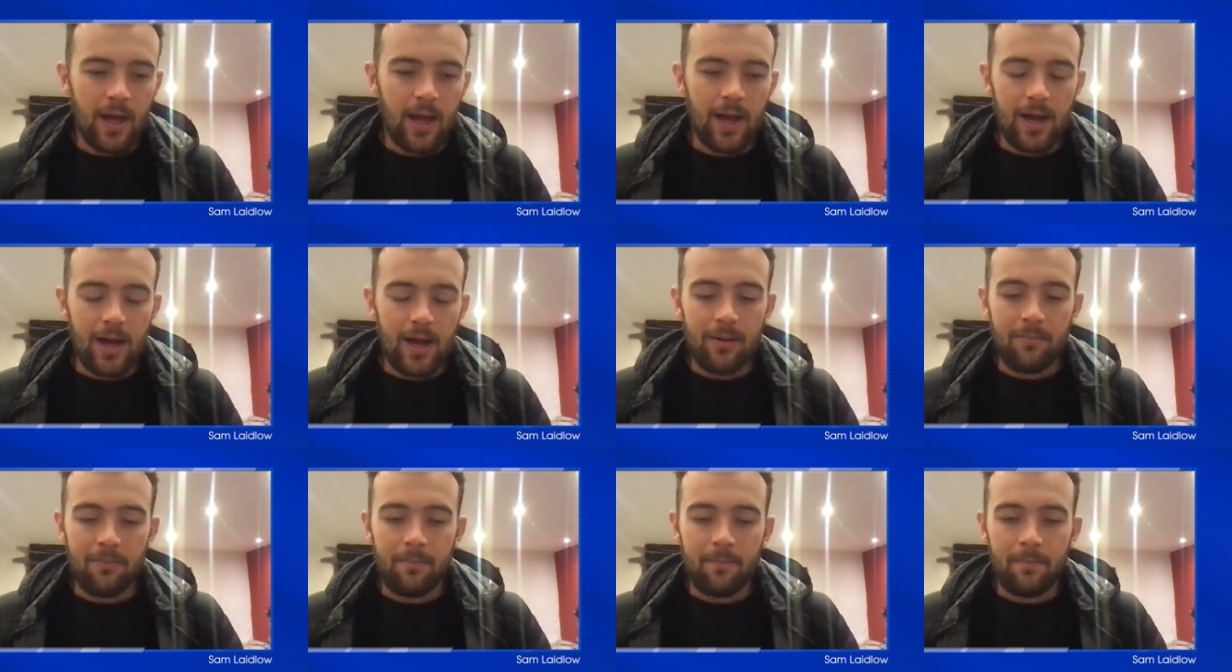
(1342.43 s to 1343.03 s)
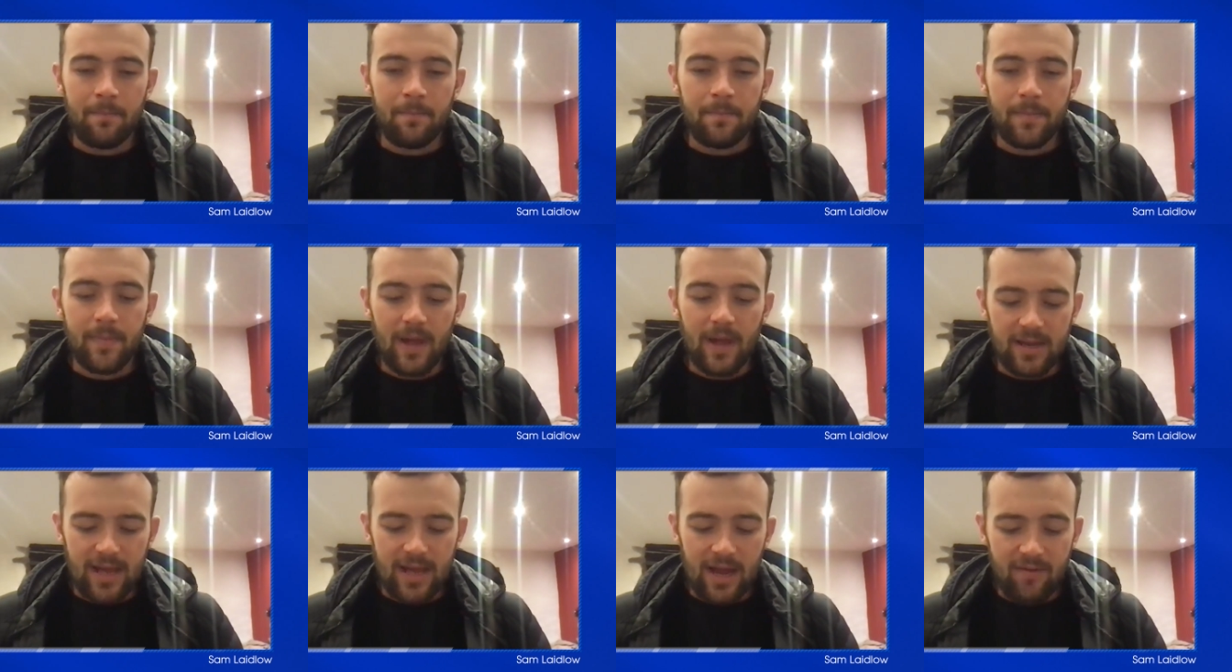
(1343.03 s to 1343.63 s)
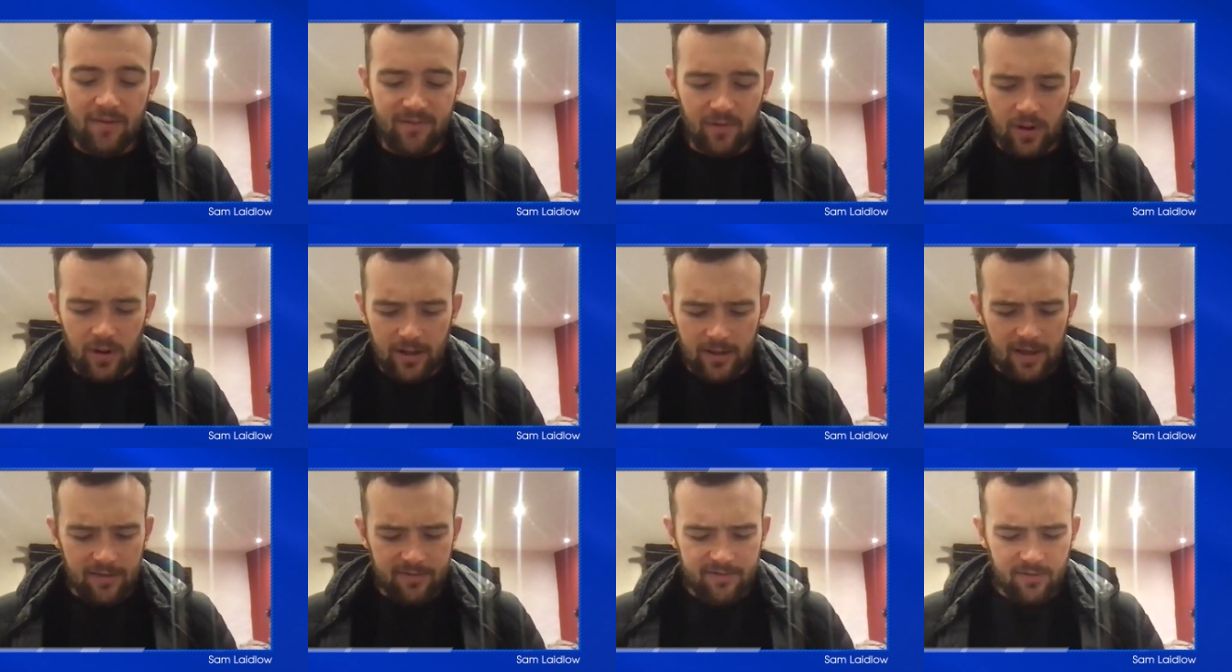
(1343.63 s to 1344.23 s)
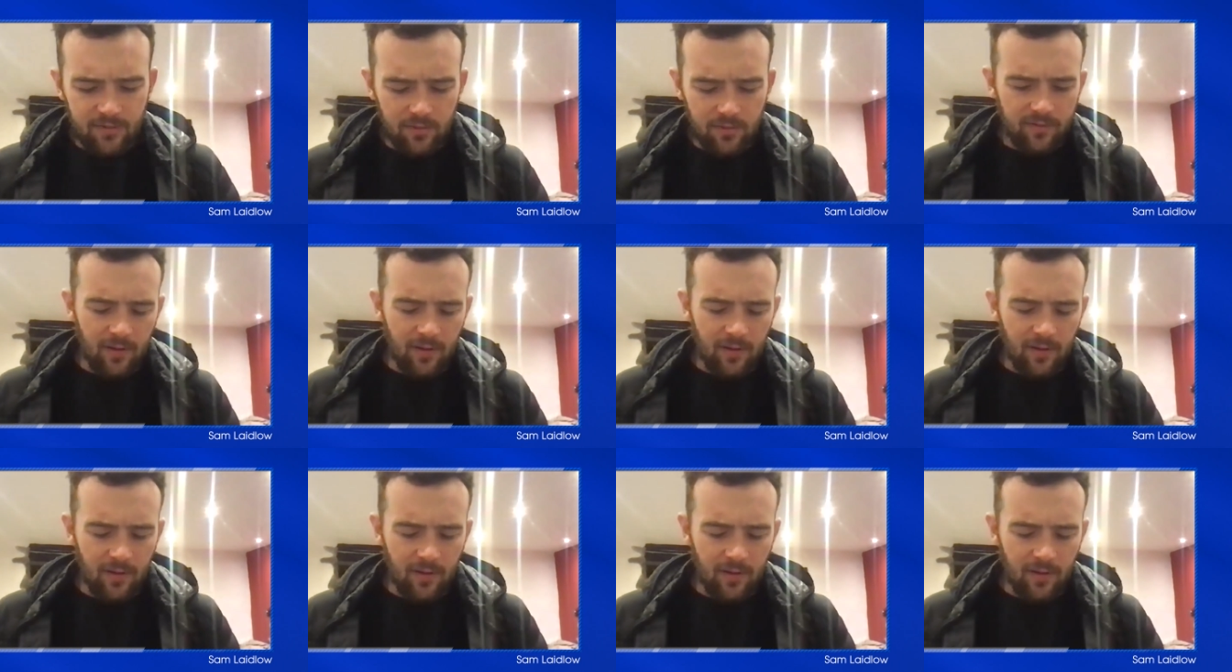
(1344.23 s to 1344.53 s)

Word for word: And yeah, I feel like that's